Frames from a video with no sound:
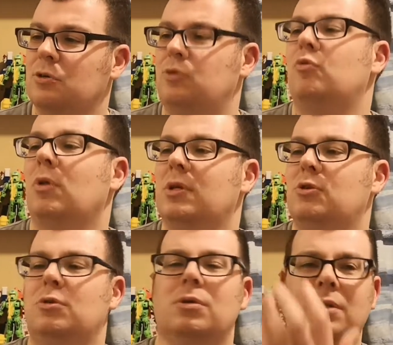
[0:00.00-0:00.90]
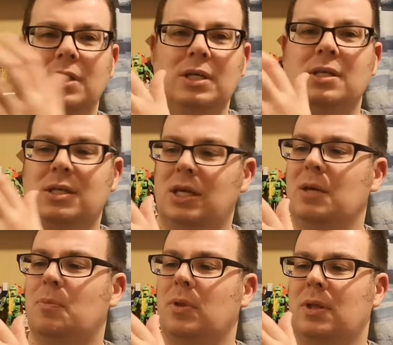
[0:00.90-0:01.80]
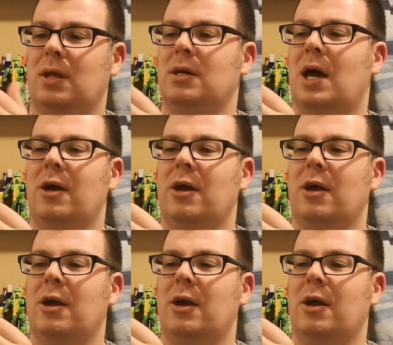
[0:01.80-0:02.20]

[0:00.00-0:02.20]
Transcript: You really do need to keep an